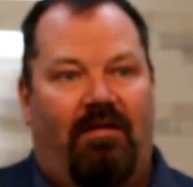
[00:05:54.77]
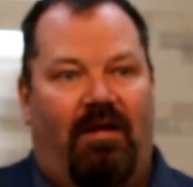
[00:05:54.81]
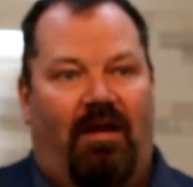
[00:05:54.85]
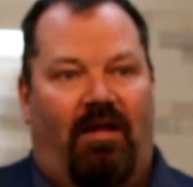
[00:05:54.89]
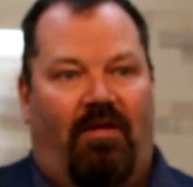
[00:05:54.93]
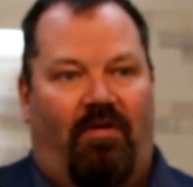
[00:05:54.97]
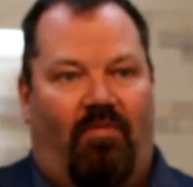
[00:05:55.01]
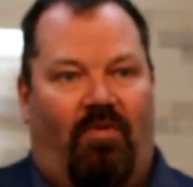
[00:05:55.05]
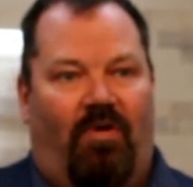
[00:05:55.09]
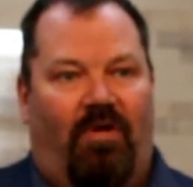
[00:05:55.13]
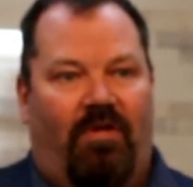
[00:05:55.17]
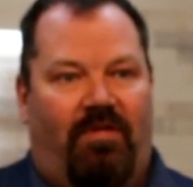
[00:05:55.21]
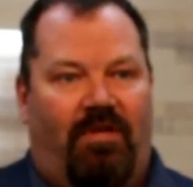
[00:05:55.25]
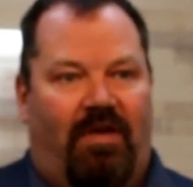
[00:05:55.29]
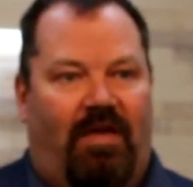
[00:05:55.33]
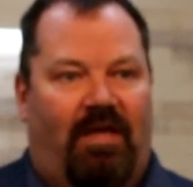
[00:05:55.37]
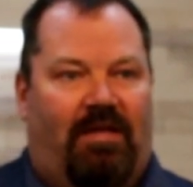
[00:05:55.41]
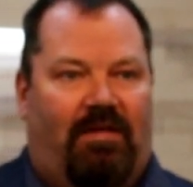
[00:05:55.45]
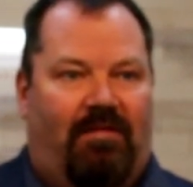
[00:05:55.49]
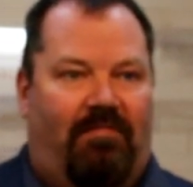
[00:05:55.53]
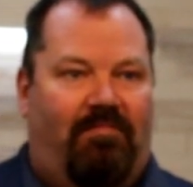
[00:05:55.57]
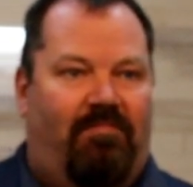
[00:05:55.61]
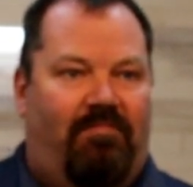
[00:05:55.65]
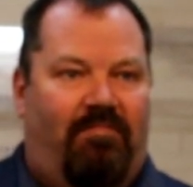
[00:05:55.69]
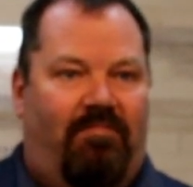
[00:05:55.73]
In other words,
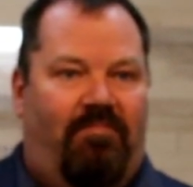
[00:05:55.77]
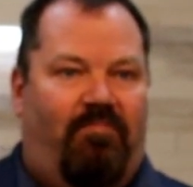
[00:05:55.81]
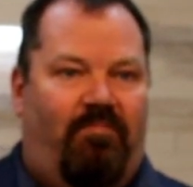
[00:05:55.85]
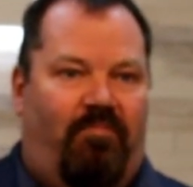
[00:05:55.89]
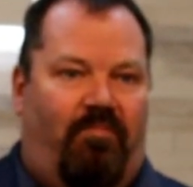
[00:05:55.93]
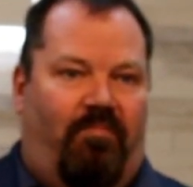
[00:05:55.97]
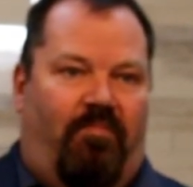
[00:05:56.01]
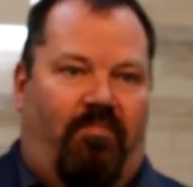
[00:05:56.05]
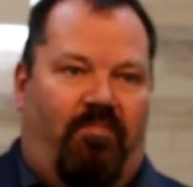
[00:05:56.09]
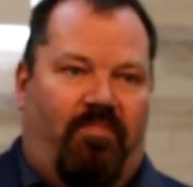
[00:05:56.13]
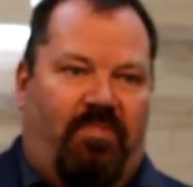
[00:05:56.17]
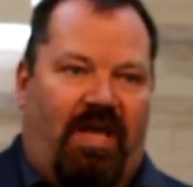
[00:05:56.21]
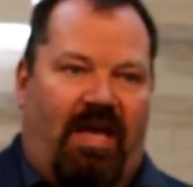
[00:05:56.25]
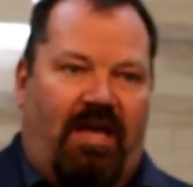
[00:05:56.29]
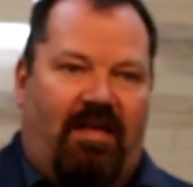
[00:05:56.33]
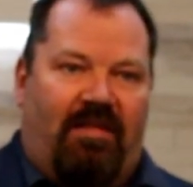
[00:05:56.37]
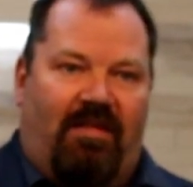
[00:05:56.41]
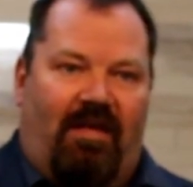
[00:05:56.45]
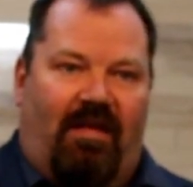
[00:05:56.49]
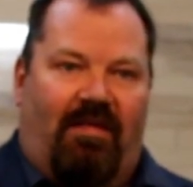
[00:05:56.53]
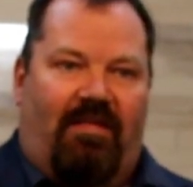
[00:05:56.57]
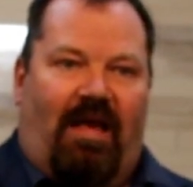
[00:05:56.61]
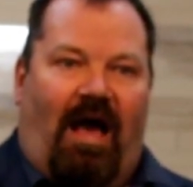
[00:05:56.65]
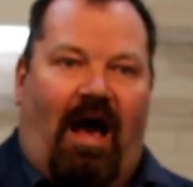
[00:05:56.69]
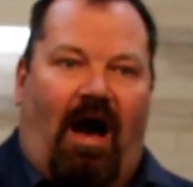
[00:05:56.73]
it
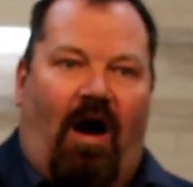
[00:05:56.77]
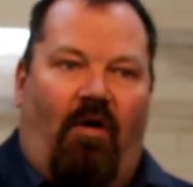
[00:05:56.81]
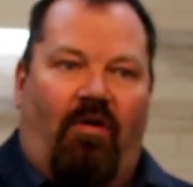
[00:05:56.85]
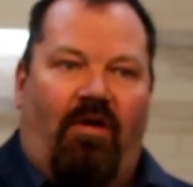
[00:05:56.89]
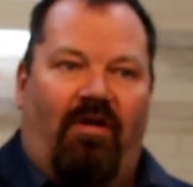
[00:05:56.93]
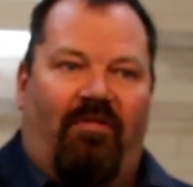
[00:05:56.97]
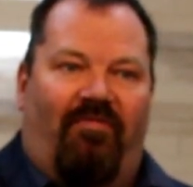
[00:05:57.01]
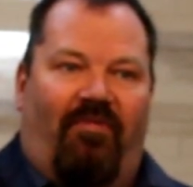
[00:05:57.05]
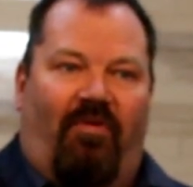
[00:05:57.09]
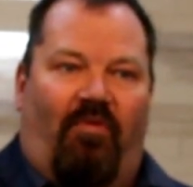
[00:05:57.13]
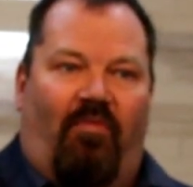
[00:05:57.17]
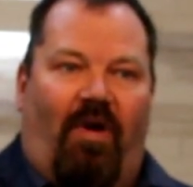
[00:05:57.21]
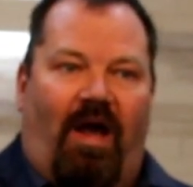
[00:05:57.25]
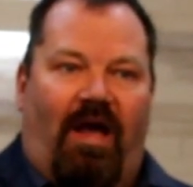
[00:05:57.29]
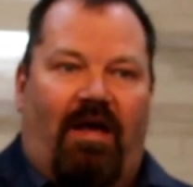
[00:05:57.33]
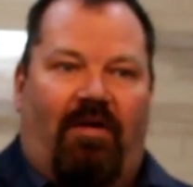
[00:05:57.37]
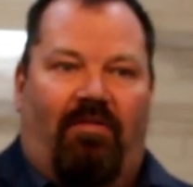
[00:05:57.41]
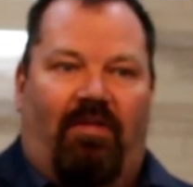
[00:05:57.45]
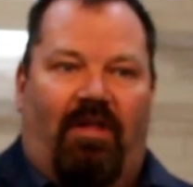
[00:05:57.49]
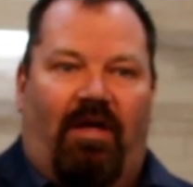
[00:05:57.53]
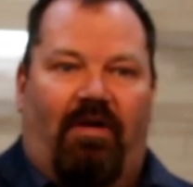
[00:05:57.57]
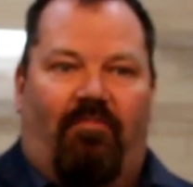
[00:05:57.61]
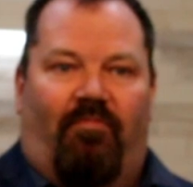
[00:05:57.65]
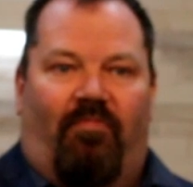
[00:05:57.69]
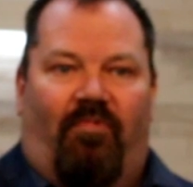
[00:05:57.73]
takes us out of a right
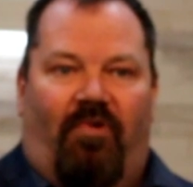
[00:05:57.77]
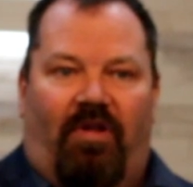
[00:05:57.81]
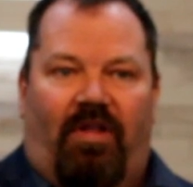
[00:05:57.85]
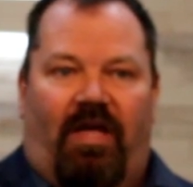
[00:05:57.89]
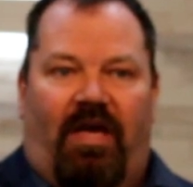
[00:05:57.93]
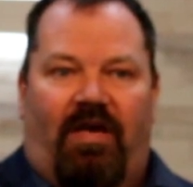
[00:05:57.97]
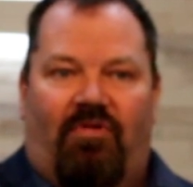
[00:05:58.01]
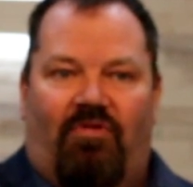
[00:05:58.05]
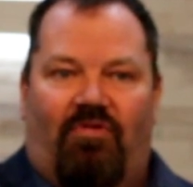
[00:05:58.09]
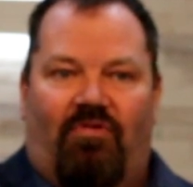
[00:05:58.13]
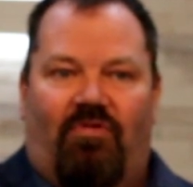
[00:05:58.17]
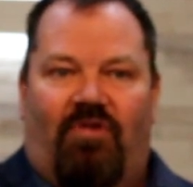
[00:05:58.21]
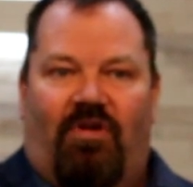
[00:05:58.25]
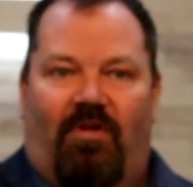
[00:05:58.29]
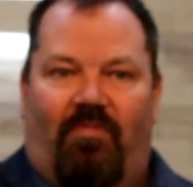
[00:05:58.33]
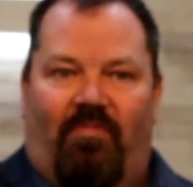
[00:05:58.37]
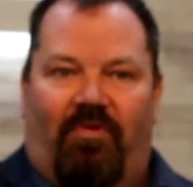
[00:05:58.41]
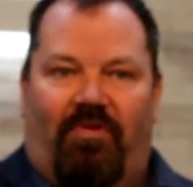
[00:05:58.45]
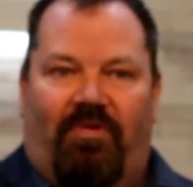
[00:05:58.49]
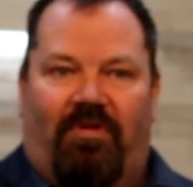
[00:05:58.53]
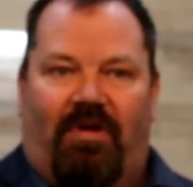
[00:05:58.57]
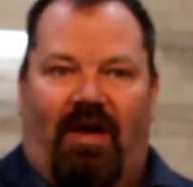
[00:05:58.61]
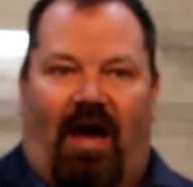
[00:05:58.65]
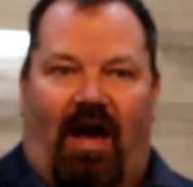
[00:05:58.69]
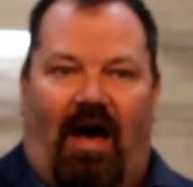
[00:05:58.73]
relationship
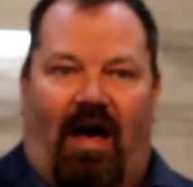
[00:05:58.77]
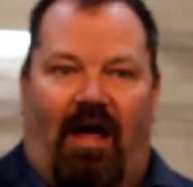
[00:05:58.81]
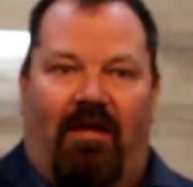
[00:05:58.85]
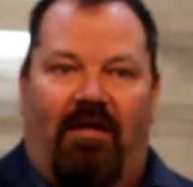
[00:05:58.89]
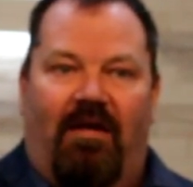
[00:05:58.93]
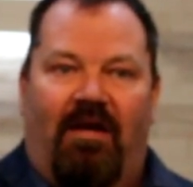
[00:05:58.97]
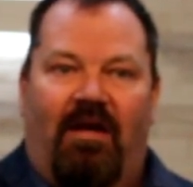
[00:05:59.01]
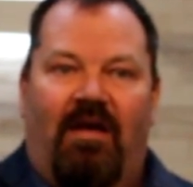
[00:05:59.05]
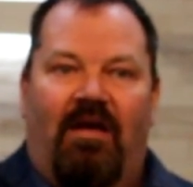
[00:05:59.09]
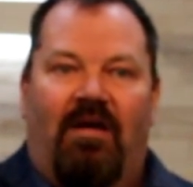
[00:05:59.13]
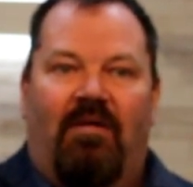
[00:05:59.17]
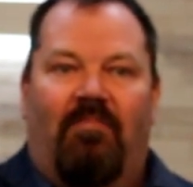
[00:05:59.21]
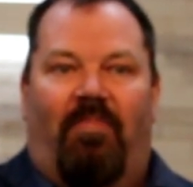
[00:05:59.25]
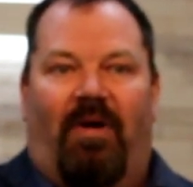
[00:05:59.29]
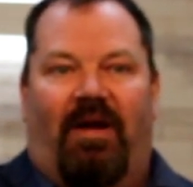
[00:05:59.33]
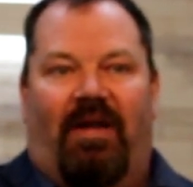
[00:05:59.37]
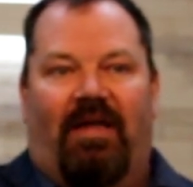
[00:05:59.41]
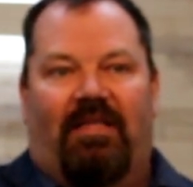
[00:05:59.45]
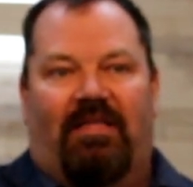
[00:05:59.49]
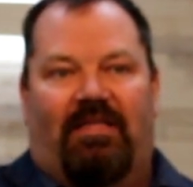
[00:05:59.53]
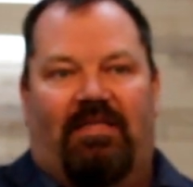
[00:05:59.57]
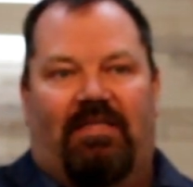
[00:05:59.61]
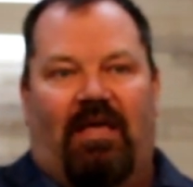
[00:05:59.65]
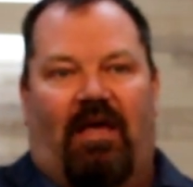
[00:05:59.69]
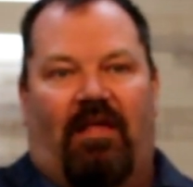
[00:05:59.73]
with God, but
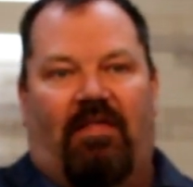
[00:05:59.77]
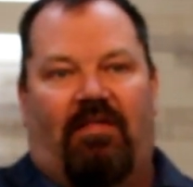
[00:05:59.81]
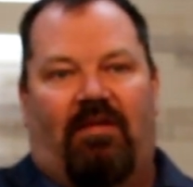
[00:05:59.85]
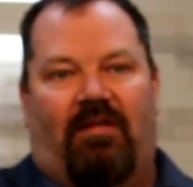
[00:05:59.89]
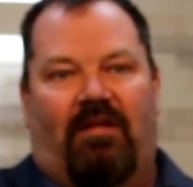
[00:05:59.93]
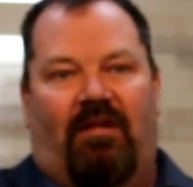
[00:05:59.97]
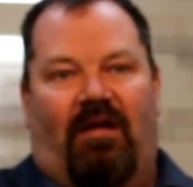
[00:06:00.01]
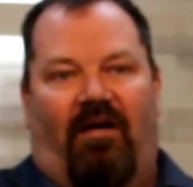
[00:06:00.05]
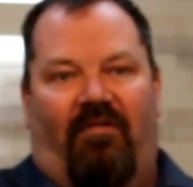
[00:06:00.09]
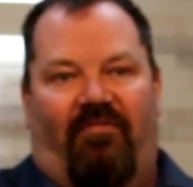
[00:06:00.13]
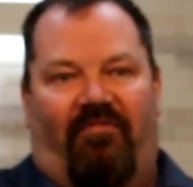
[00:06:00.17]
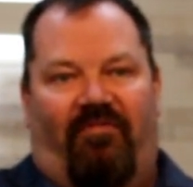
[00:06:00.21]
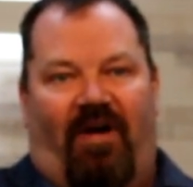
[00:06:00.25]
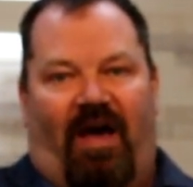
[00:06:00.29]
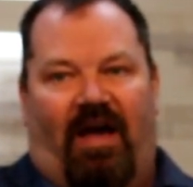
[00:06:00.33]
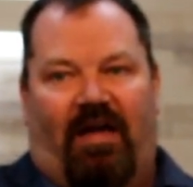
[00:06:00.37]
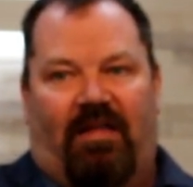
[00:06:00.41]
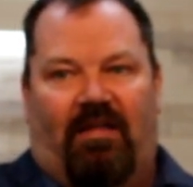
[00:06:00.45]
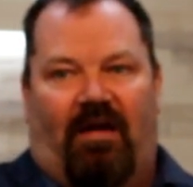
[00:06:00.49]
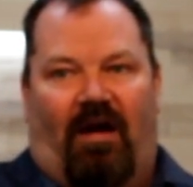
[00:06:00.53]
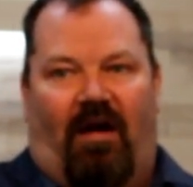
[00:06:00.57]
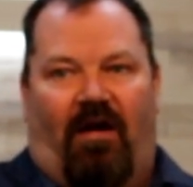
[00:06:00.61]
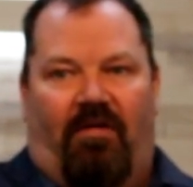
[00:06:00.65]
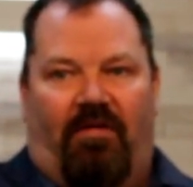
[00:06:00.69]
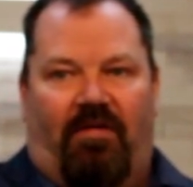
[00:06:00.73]
it doesn't
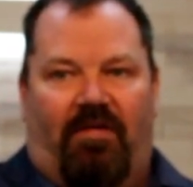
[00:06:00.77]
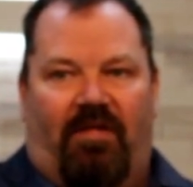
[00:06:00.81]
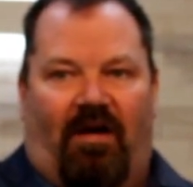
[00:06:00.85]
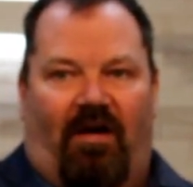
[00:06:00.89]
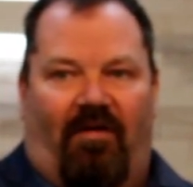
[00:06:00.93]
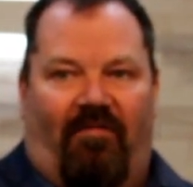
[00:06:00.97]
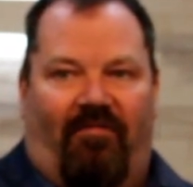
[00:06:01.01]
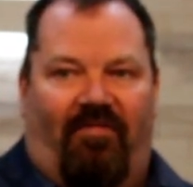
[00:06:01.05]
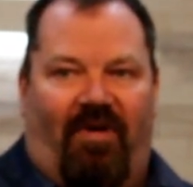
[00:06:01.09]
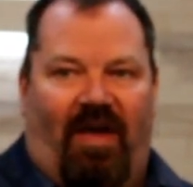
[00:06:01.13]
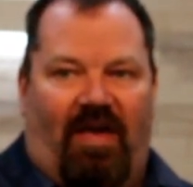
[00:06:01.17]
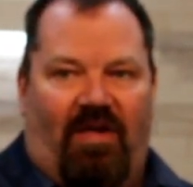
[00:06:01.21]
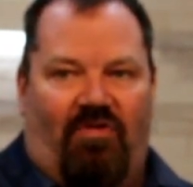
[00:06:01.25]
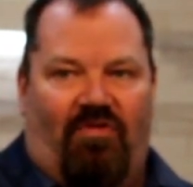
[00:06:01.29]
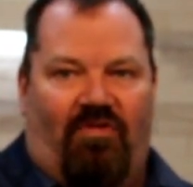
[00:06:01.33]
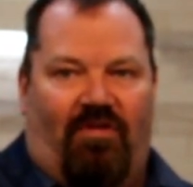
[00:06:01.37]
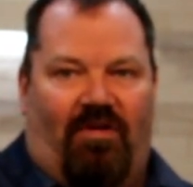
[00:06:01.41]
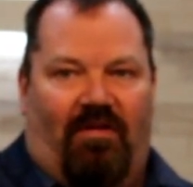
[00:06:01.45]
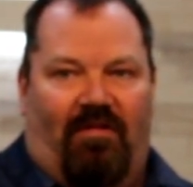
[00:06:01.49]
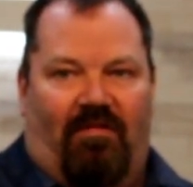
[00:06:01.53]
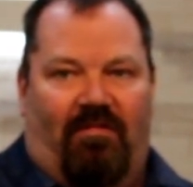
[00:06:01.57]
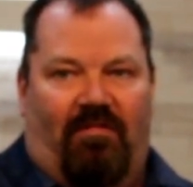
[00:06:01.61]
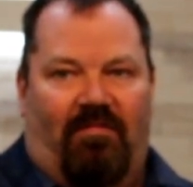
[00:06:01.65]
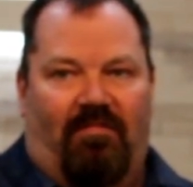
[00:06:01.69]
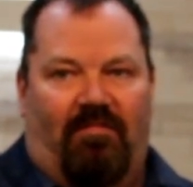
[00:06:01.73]
affect our salvation.